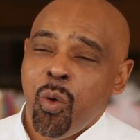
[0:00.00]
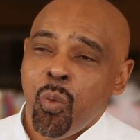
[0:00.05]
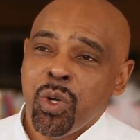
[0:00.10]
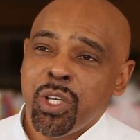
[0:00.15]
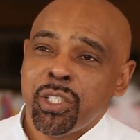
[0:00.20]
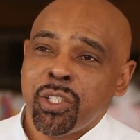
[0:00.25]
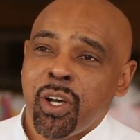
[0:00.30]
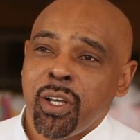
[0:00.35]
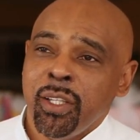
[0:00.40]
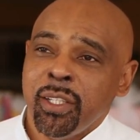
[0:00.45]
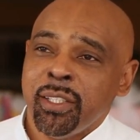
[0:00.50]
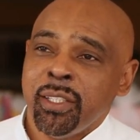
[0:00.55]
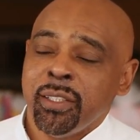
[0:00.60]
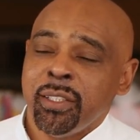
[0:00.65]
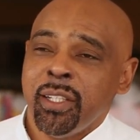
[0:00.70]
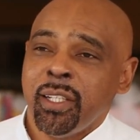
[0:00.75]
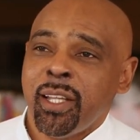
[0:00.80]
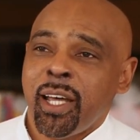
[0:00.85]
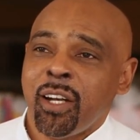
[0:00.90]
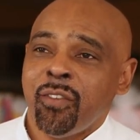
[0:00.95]
We started listening
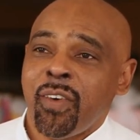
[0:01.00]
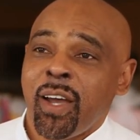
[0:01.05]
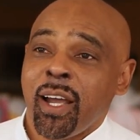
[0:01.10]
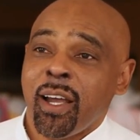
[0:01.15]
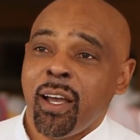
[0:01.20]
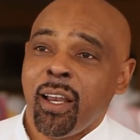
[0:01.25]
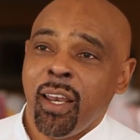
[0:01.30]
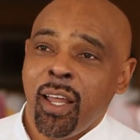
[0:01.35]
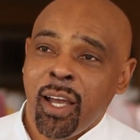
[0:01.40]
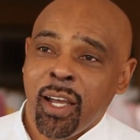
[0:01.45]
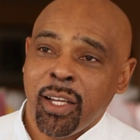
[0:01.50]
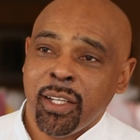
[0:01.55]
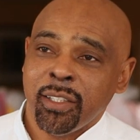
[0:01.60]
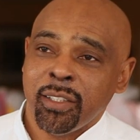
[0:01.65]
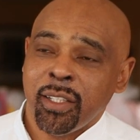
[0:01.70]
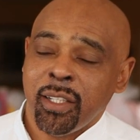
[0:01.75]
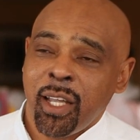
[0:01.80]
to a lot of our clients.